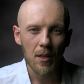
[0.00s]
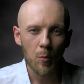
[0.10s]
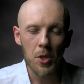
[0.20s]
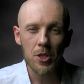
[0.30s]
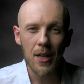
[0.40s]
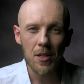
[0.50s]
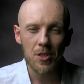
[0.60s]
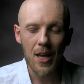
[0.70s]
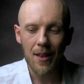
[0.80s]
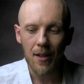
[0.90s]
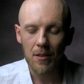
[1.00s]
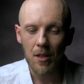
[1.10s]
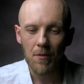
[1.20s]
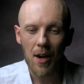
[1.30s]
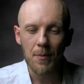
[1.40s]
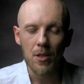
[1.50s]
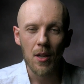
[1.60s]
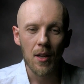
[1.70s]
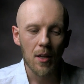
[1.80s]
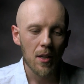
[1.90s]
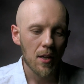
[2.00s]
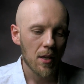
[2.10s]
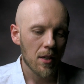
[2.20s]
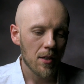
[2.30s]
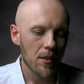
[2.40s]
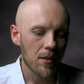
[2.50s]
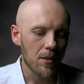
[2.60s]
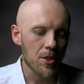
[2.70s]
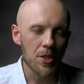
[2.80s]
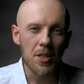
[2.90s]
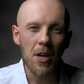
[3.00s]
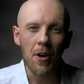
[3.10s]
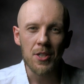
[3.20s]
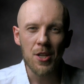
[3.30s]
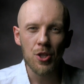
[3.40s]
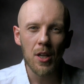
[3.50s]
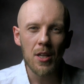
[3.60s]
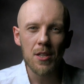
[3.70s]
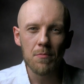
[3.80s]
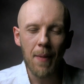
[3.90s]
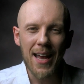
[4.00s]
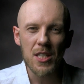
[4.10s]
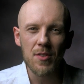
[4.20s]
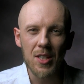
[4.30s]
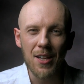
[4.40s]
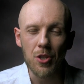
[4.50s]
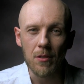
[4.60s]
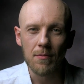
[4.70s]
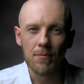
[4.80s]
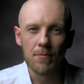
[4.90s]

Which is not to say that the environment doesn't need our attention. It needs massive attention.